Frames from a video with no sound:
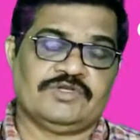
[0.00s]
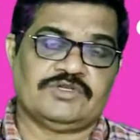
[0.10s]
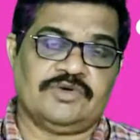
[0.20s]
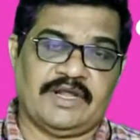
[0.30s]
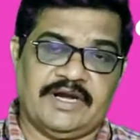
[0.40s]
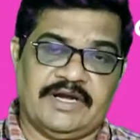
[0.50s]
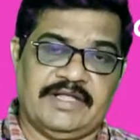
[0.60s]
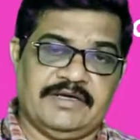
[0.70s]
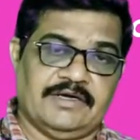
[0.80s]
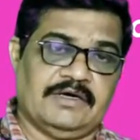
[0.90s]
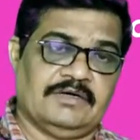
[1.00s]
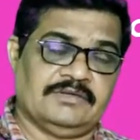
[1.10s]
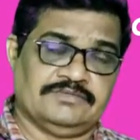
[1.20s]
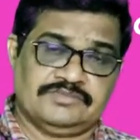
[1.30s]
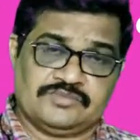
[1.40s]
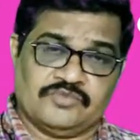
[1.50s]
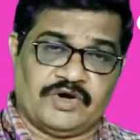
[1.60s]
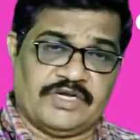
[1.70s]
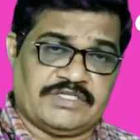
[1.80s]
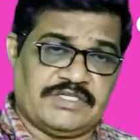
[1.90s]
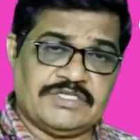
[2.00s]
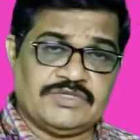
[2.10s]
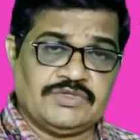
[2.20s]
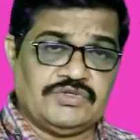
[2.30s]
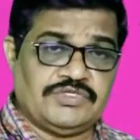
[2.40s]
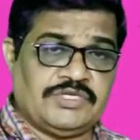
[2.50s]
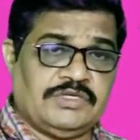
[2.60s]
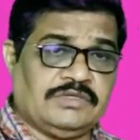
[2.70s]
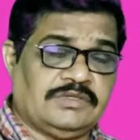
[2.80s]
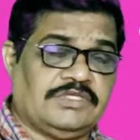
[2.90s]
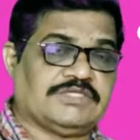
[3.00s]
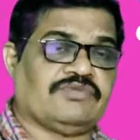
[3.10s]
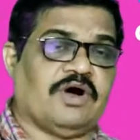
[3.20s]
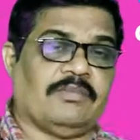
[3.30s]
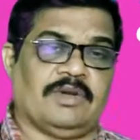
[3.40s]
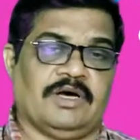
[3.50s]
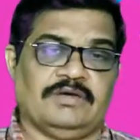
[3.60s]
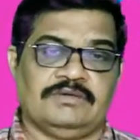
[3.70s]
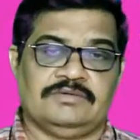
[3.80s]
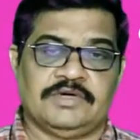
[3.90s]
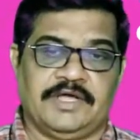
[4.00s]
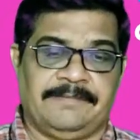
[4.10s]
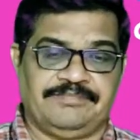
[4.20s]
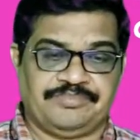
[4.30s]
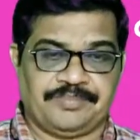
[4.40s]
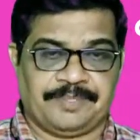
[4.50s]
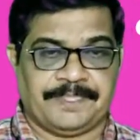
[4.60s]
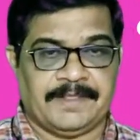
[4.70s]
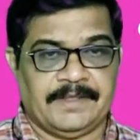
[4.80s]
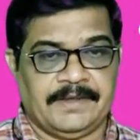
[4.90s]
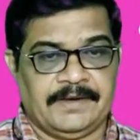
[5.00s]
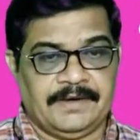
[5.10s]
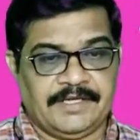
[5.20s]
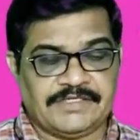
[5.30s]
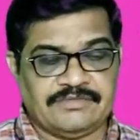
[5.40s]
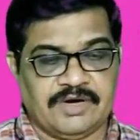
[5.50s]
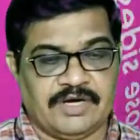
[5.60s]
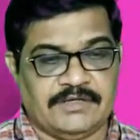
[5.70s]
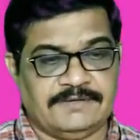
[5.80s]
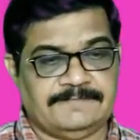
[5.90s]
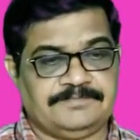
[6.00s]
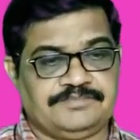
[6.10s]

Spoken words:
So we are getting vertices using this formula. Okay. Next one.